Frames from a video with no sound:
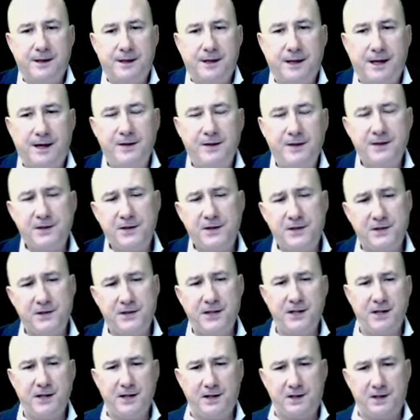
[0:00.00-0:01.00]
And this is
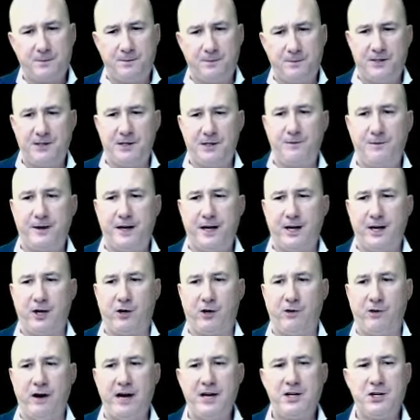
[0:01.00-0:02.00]
the specific
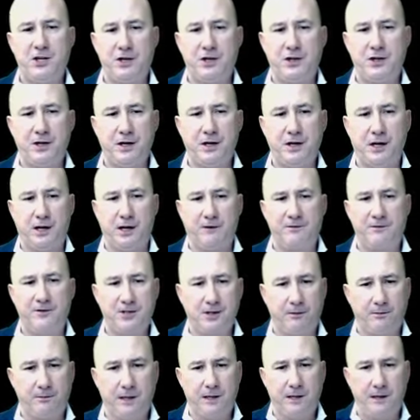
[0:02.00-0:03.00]
integration of
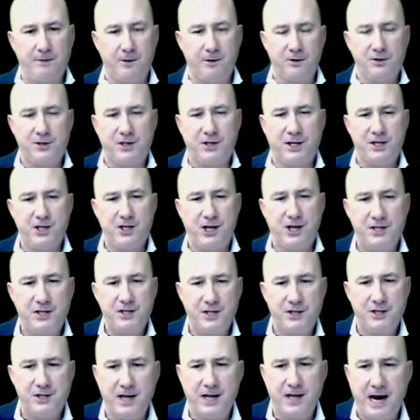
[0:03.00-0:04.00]
subliminal
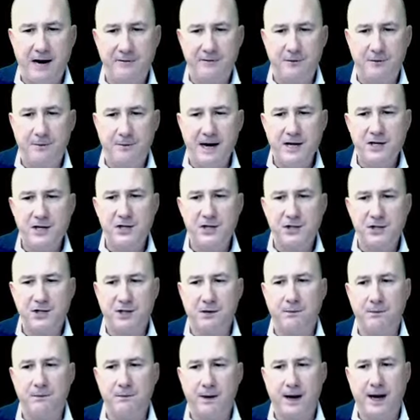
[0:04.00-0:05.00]
suggestions and affirmations
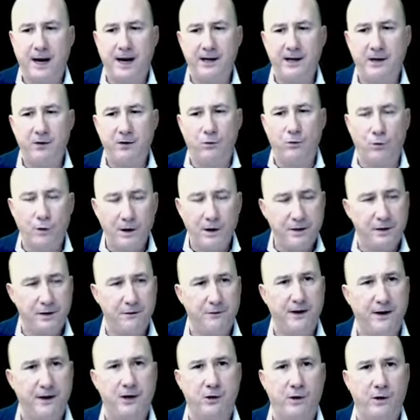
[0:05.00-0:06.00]
combined with the
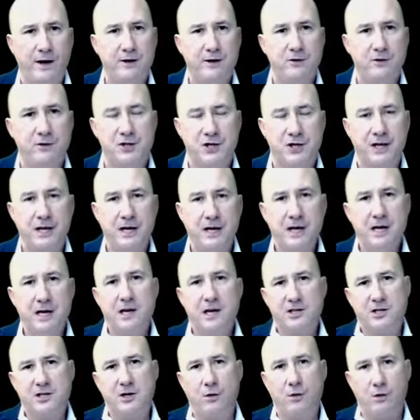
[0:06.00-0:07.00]
vital energy.
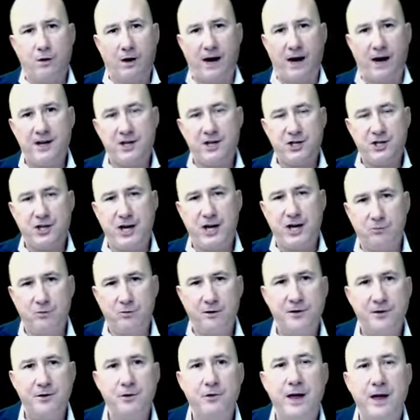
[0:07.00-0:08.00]
So I shared
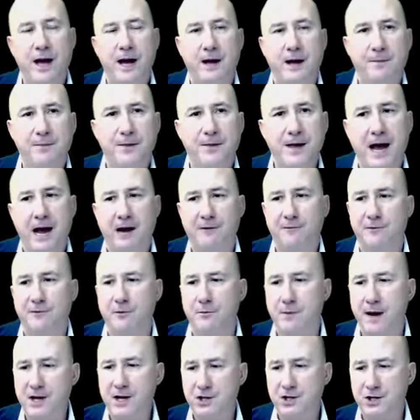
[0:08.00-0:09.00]
with you that
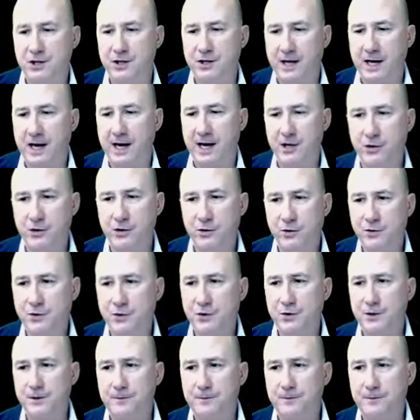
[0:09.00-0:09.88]
affirmation that I use,